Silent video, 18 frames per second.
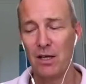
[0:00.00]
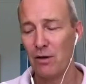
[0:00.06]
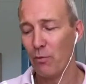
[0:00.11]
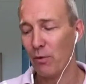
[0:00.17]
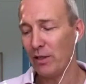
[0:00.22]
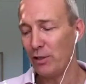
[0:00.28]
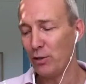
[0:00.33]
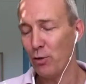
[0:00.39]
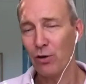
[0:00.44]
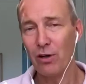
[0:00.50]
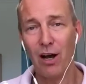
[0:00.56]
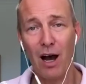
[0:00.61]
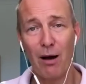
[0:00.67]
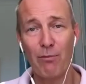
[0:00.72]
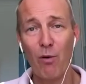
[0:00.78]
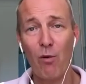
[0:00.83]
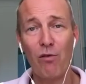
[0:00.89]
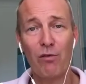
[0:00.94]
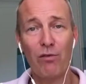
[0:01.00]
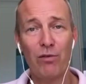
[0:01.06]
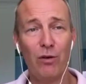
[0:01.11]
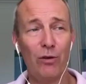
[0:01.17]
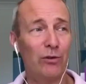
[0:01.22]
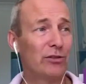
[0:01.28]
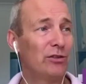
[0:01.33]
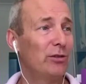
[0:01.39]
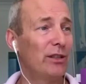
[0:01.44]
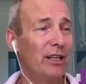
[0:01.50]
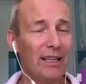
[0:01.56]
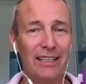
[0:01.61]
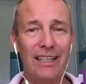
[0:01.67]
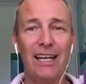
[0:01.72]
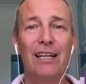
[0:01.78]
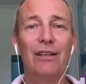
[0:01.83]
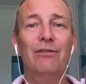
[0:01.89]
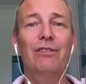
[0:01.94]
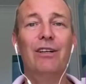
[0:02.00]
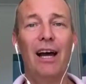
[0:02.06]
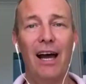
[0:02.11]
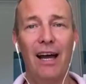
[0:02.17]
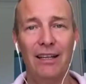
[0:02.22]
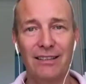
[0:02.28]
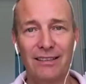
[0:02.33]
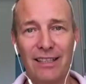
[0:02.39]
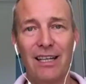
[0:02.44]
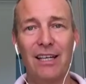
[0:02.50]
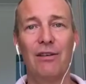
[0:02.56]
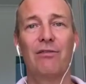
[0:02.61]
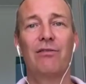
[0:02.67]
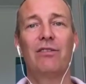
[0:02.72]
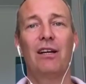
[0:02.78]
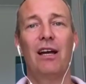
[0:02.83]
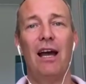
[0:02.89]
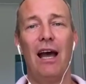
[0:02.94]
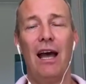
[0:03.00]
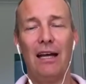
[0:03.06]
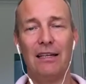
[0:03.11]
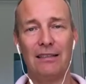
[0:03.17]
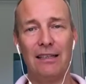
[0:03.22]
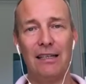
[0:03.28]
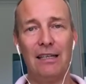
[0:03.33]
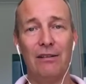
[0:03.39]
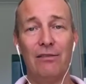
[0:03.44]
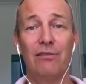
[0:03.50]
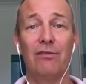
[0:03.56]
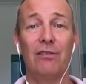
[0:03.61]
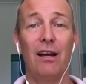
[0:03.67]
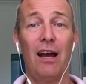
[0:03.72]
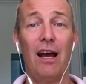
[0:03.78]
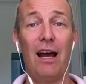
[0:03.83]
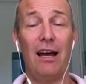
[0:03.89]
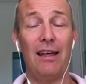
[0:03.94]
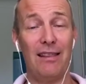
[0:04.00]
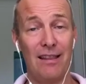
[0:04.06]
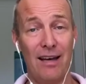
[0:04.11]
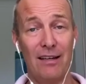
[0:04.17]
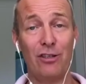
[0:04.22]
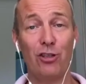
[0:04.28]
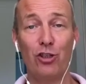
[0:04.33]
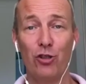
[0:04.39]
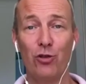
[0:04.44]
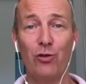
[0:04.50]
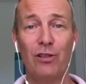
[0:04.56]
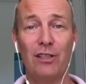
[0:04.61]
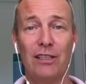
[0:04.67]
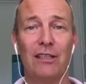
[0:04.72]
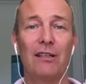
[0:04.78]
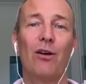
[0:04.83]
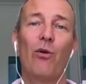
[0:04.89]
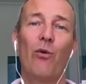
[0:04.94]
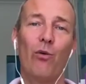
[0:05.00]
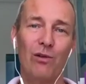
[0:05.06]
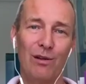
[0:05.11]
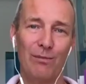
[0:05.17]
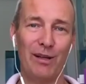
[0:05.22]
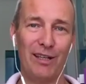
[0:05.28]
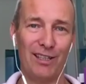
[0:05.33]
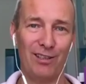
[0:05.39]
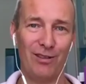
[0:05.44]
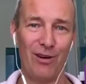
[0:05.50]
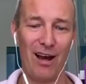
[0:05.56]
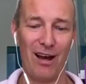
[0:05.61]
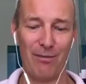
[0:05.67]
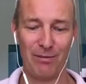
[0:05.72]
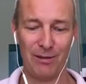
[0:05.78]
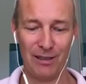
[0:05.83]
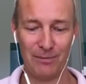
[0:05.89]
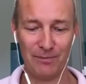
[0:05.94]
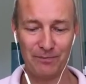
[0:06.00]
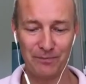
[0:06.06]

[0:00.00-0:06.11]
When your cup overflows, you can give and give and give, and that surely will make you happy.